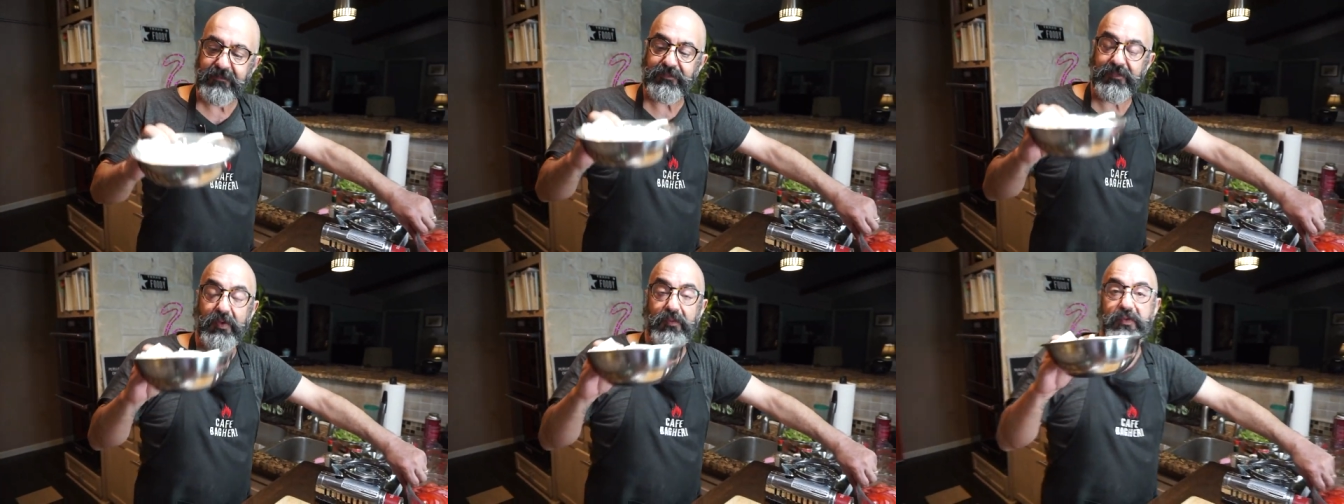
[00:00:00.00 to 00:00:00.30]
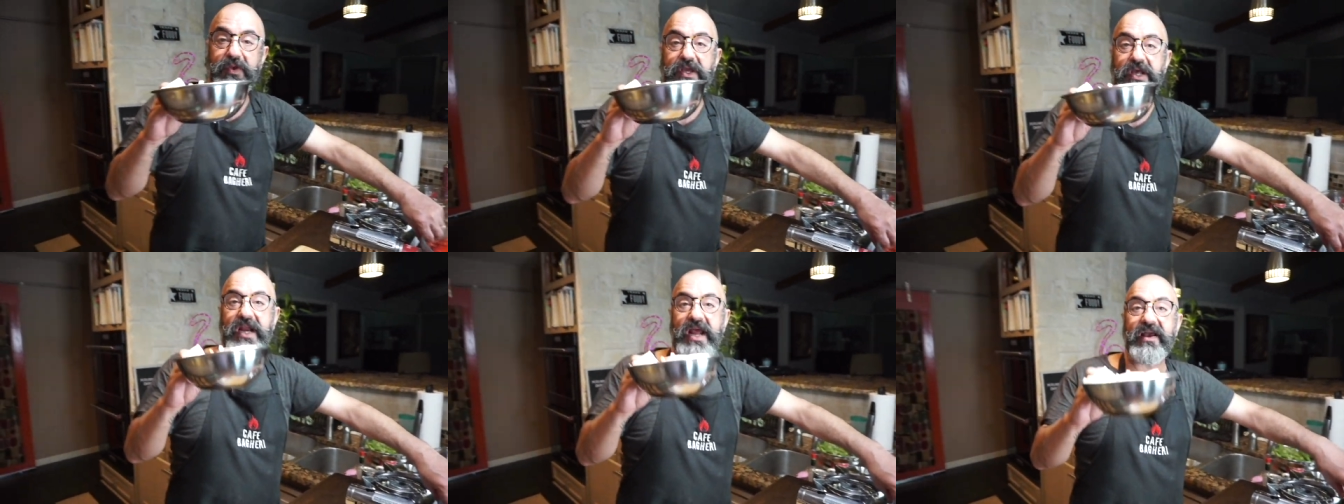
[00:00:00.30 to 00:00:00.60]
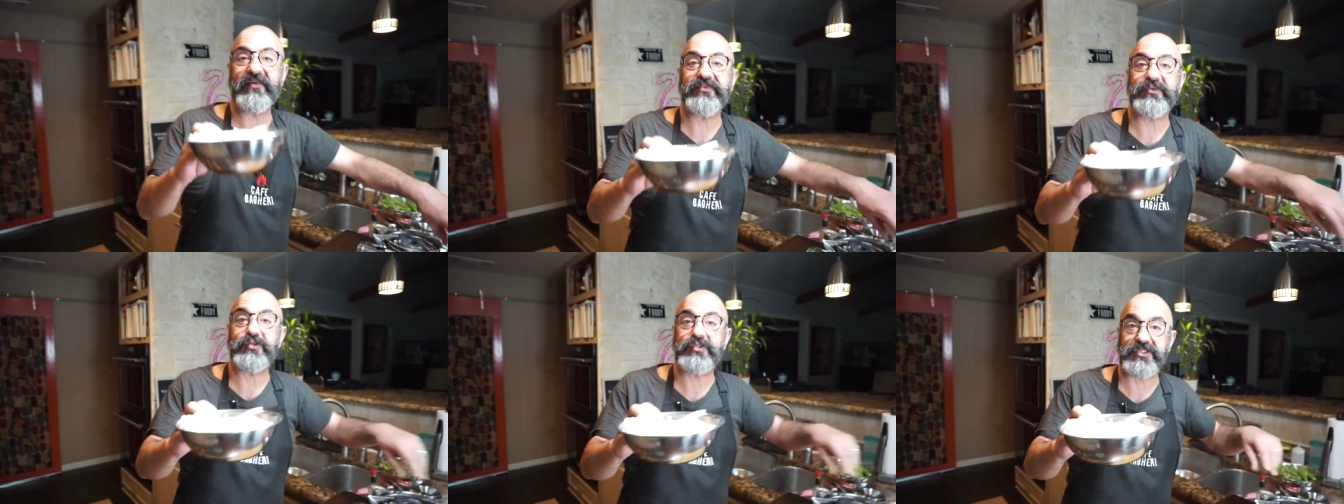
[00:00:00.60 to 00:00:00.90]
But we're gonna
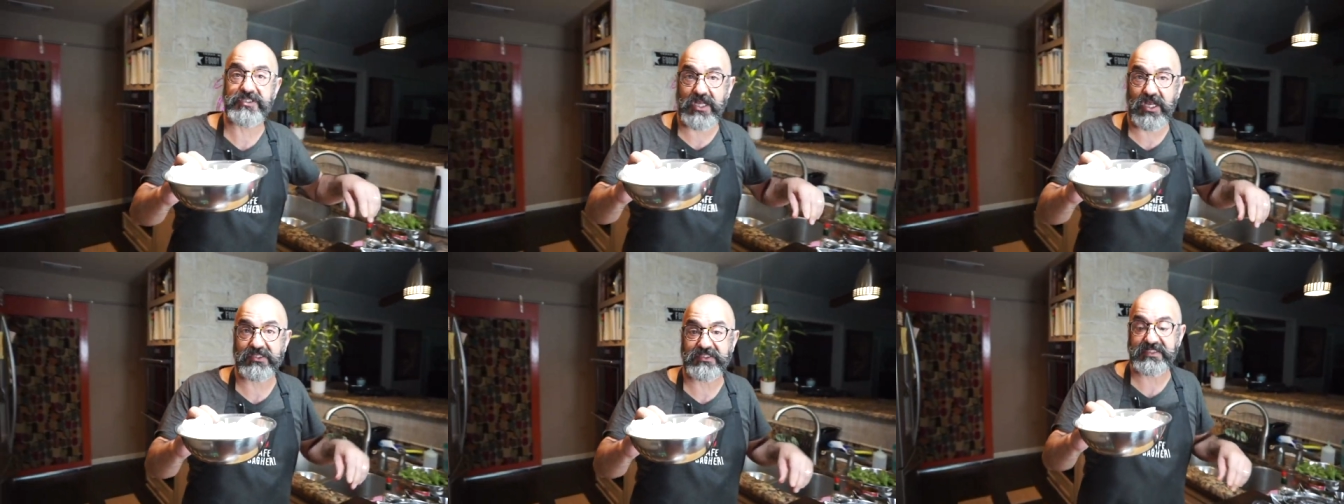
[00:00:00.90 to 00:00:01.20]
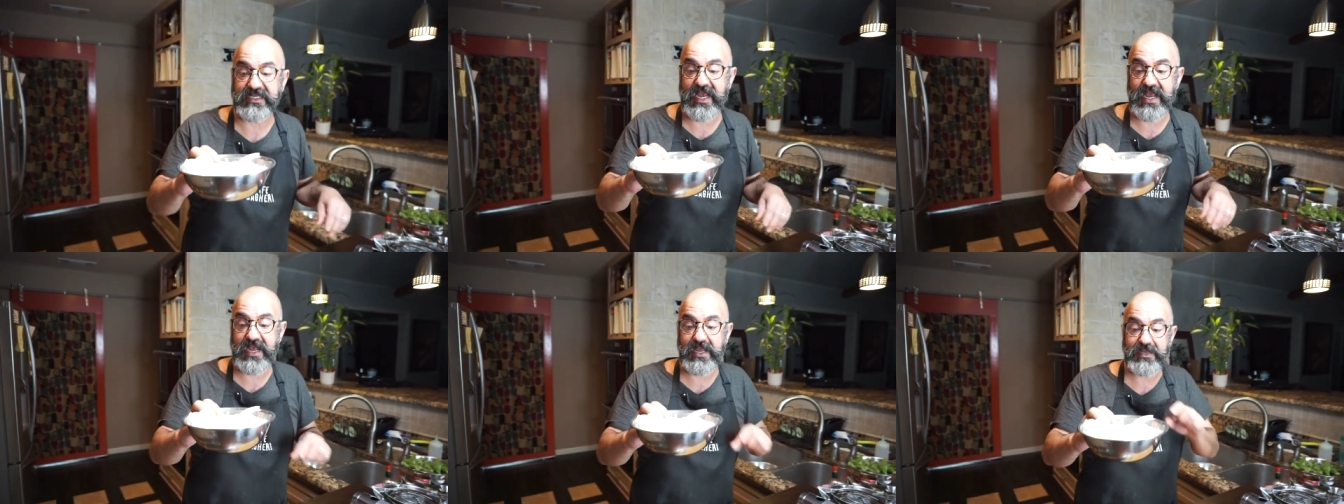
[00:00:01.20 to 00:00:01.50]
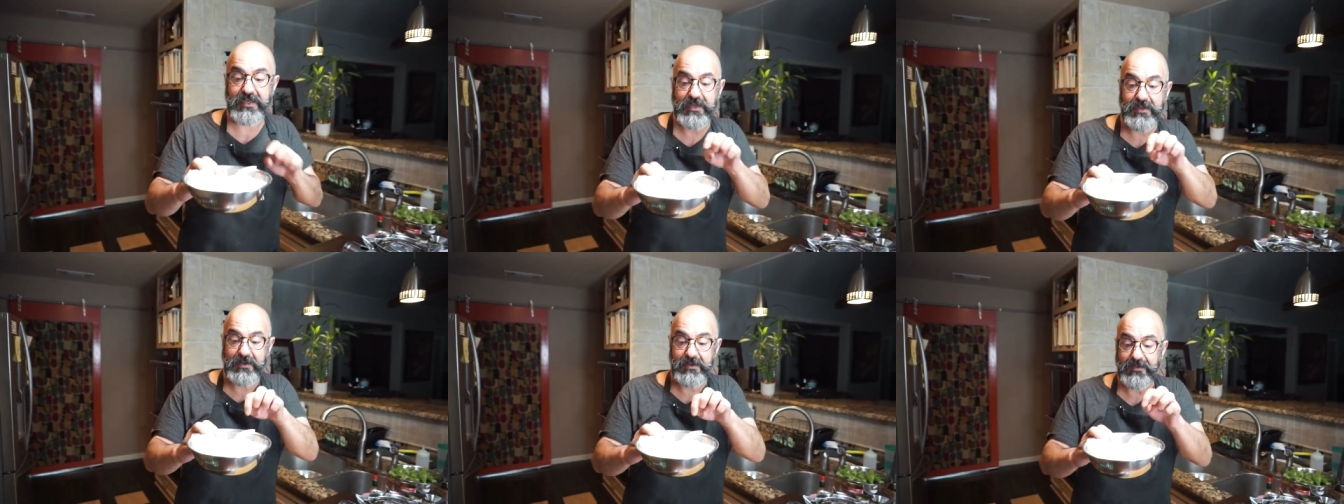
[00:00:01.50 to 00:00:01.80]
have to
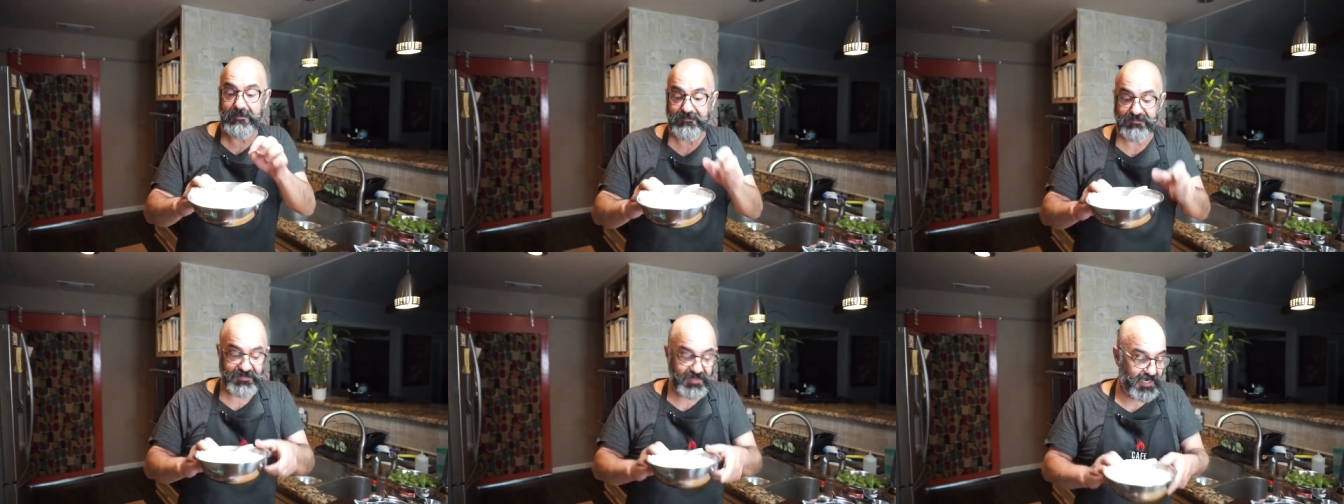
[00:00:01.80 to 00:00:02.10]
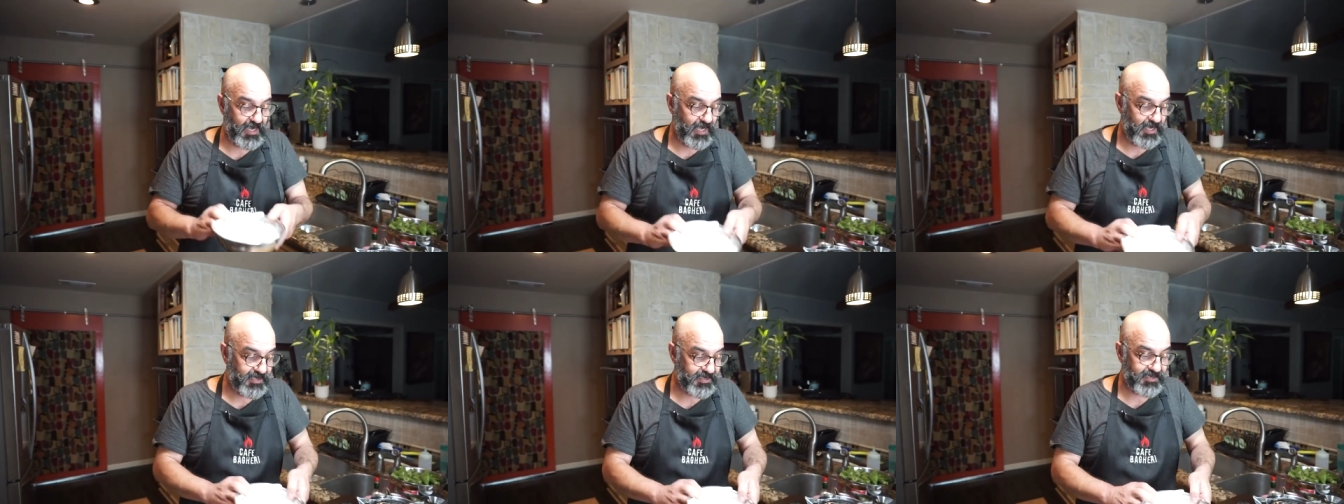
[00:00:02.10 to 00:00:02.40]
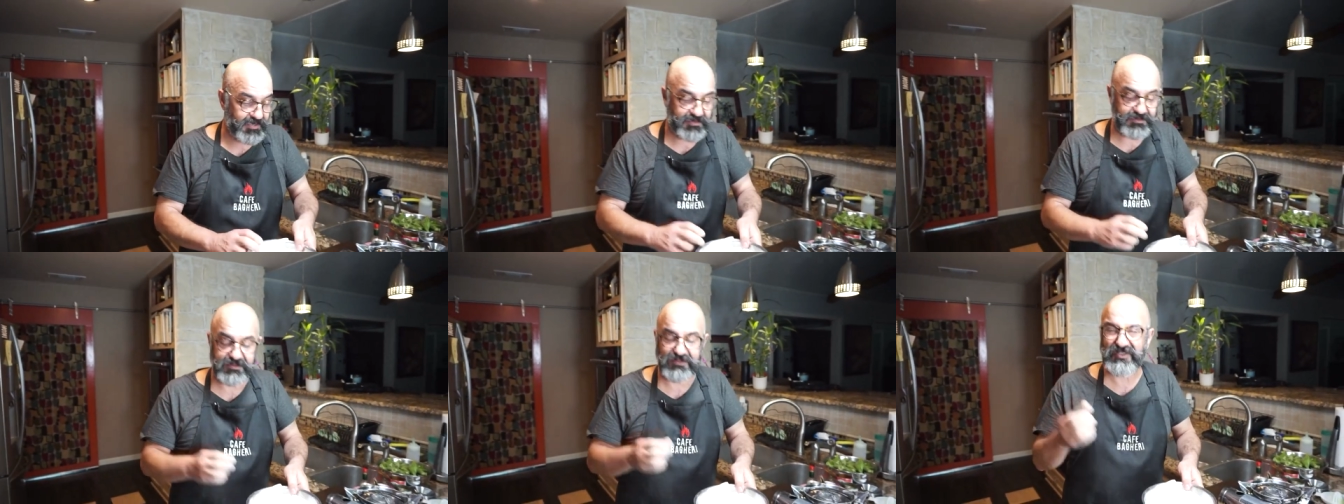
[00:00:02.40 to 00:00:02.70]
saute the
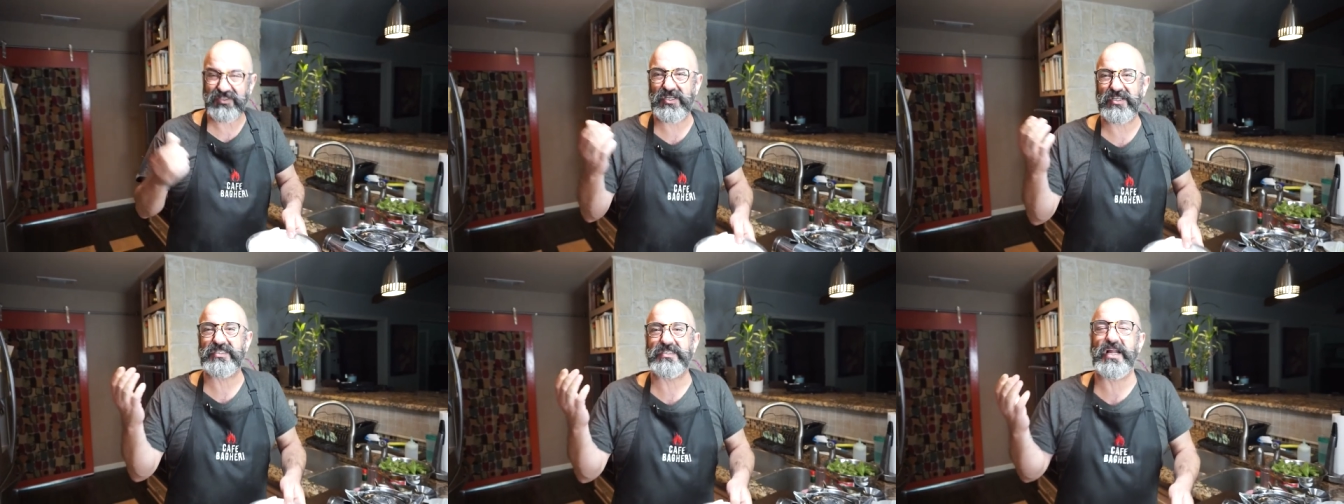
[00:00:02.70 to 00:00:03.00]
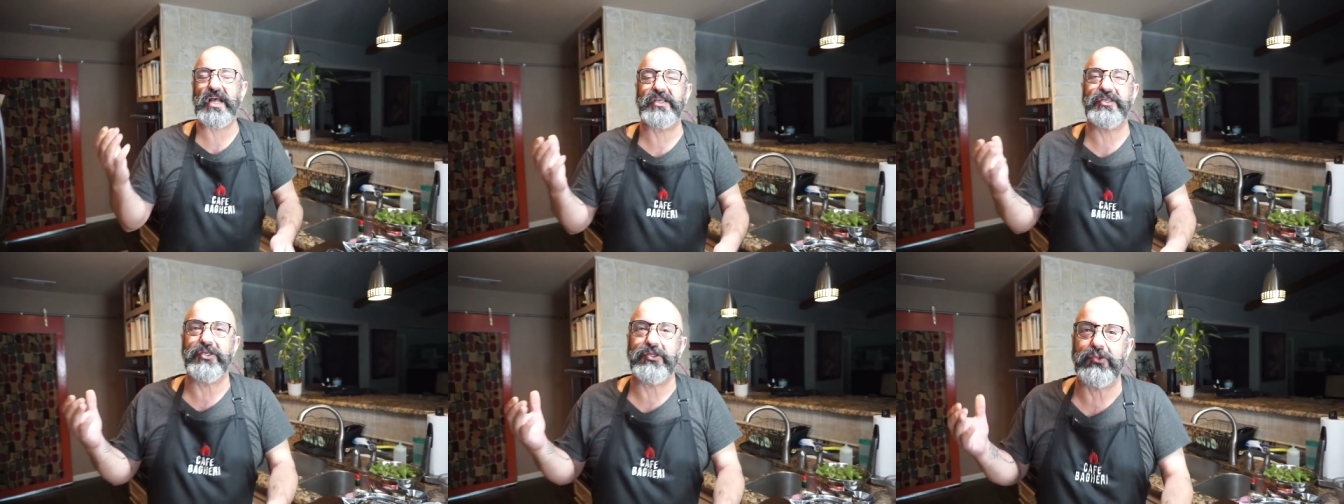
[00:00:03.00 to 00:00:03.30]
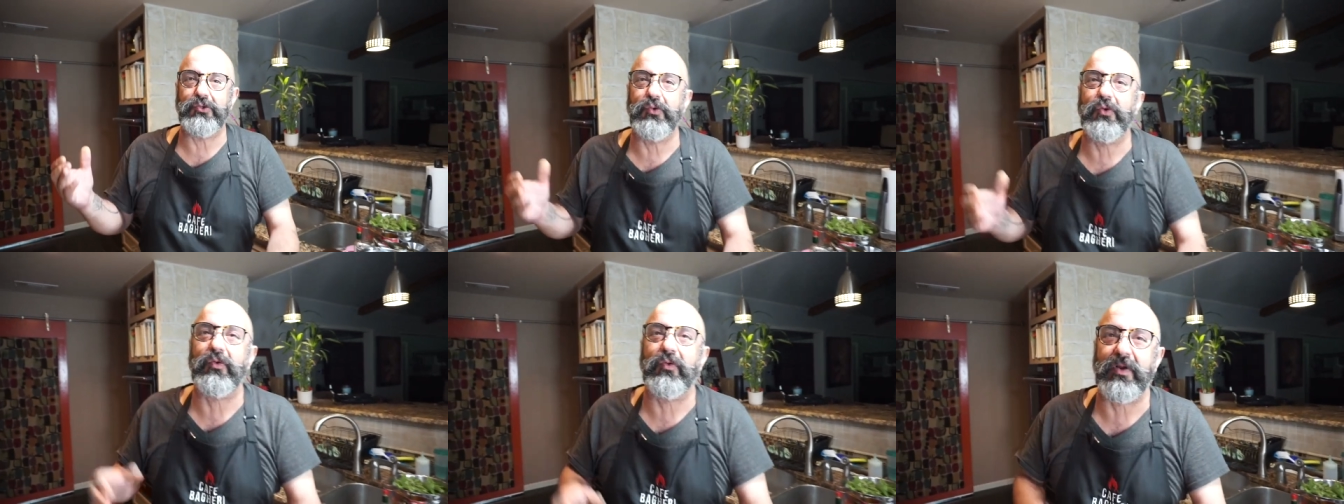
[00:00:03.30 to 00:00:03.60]
onions, just like you
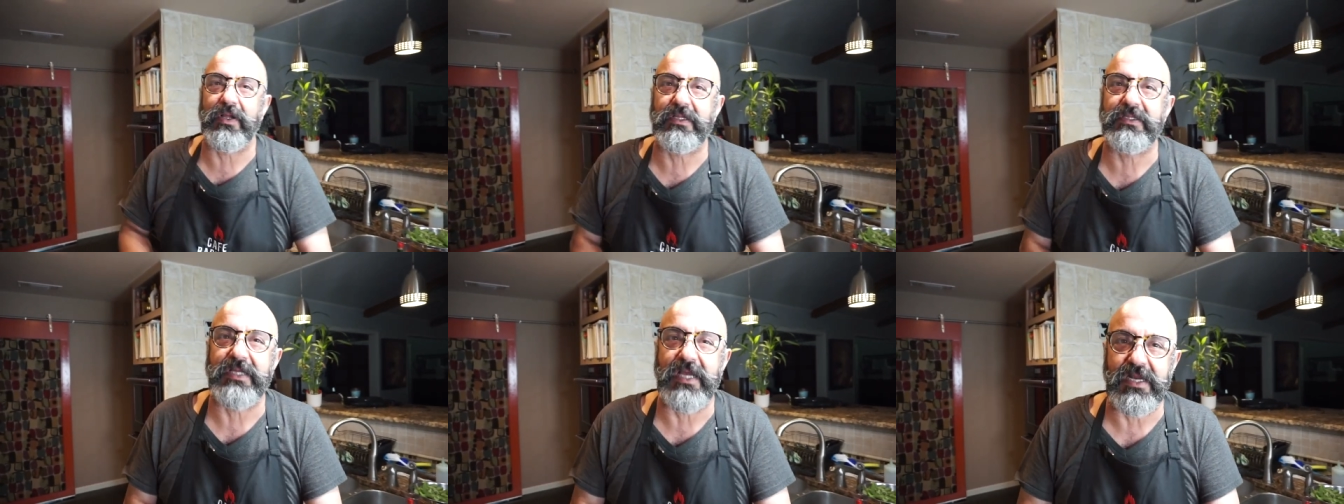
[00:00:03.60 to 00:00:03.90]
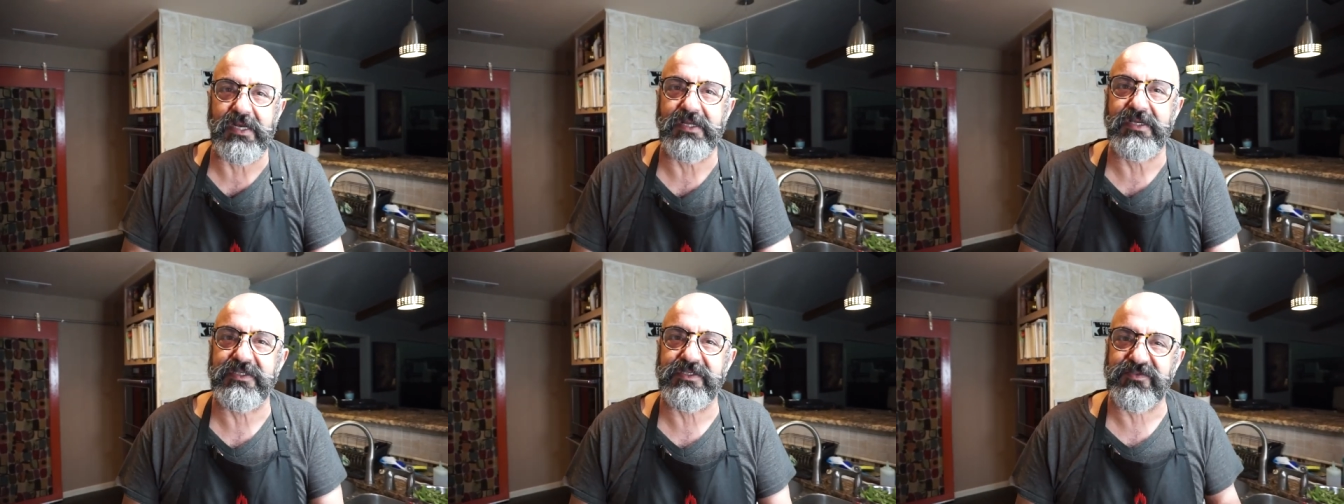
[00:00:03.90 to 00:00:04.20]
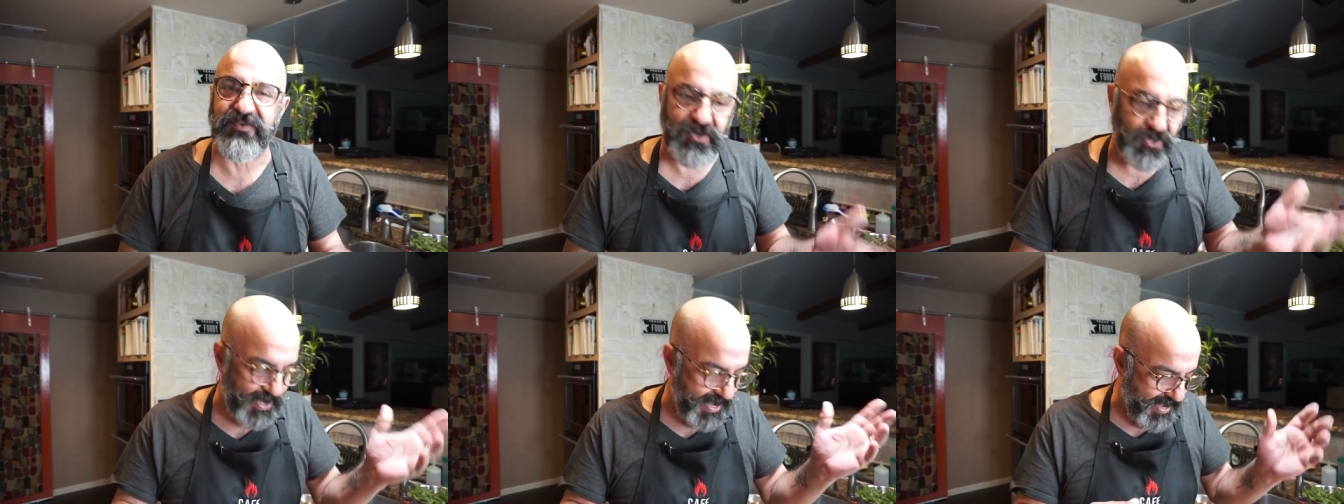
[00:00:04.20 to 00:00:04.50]
do grilled onions for your